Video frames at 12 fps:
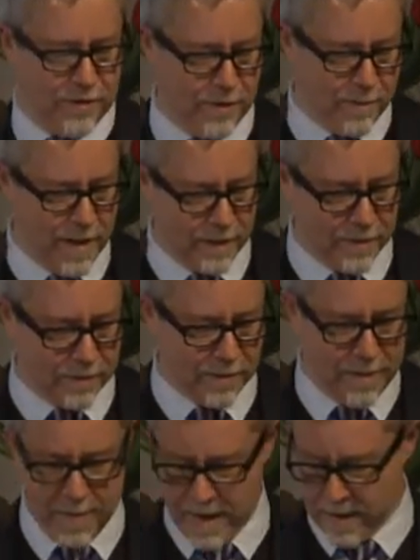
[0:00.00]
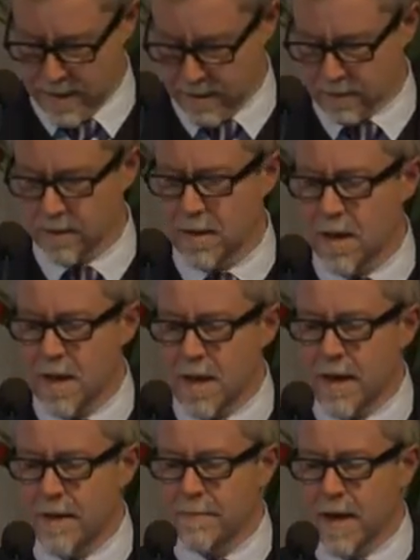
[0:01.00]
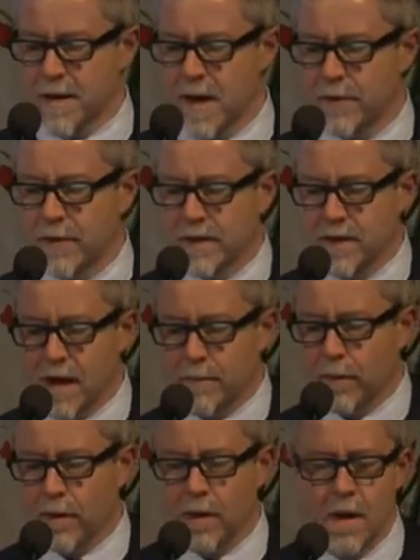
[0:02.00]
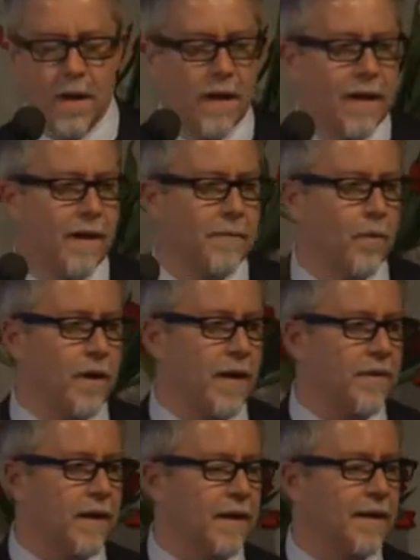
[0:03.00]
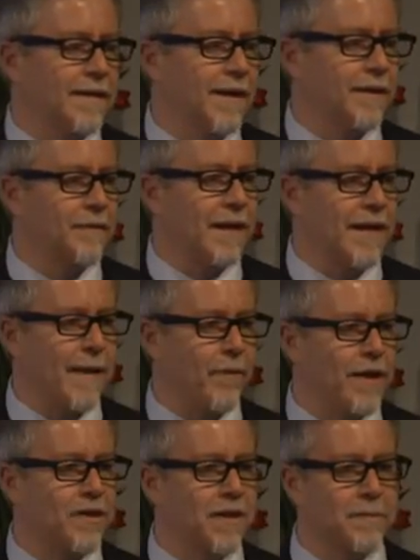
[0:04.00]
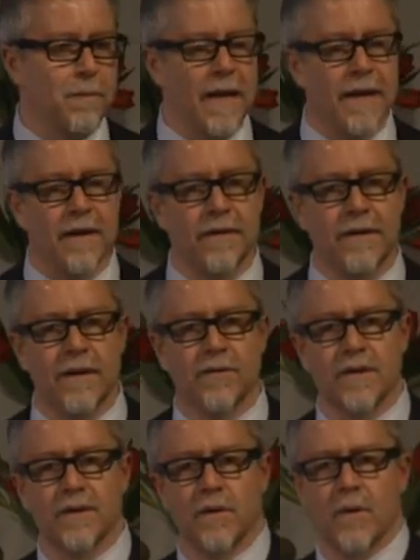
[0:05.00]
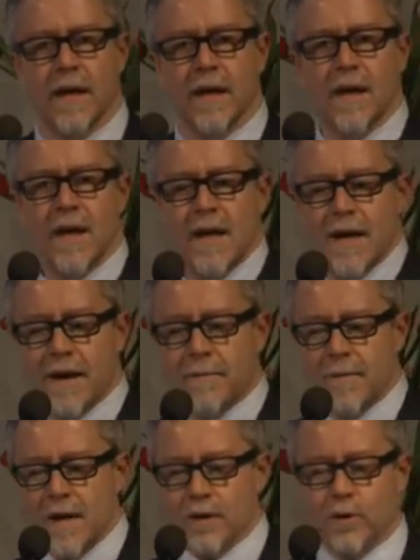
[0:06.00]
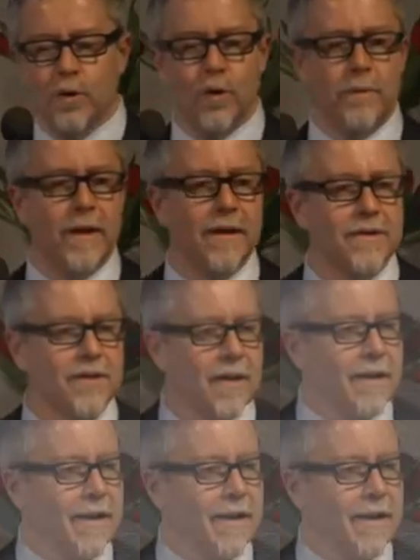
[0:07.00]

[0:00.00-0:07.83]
you might describe that as. Another example where I think kind of collaboration has played out in an interesting way. CoolBiz